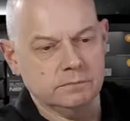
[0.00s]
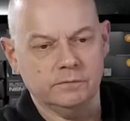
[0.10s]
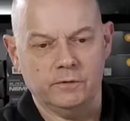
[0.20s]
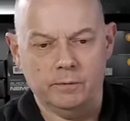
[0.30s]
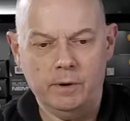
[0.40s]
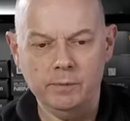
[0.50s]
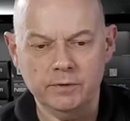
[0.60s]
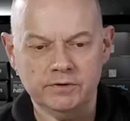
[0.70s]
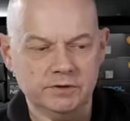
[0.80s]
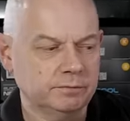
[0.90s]
For the
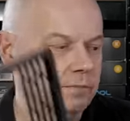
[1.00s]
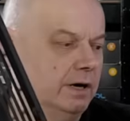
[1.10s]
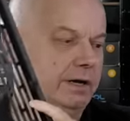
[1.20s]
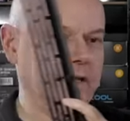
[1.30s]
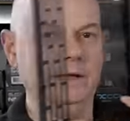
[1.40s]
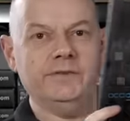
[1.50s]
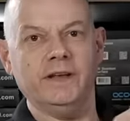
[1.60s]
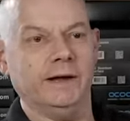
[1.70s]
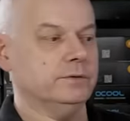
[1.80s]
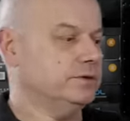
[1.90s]
moment, I'm going to leave it
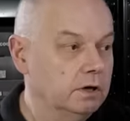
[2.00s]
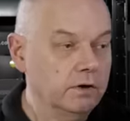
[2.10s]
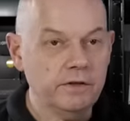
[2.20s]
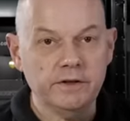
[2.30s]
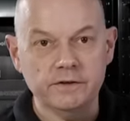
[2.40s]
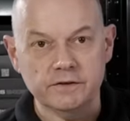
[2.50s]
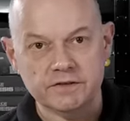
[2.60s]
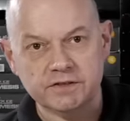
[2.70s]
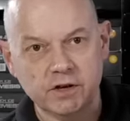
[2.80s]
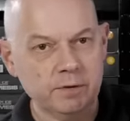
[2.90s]
out. And then in the
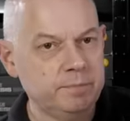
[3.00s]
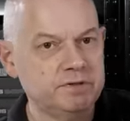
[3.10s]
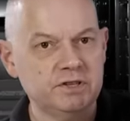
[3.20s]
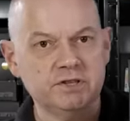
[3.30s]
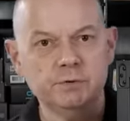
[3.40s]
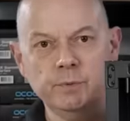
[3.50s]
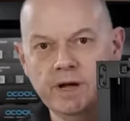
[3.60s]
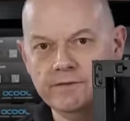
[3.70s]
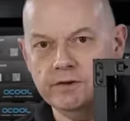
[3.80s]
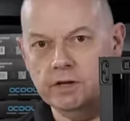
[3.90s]
side position, we
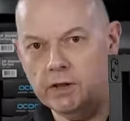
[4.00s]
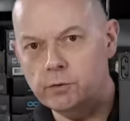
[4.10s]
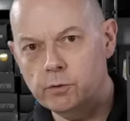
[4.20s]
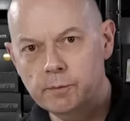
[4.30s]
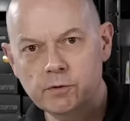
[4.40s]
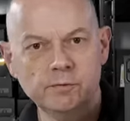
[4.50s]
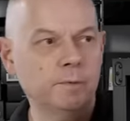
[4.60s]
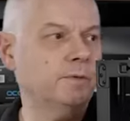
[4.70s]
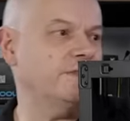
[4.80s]
have another removable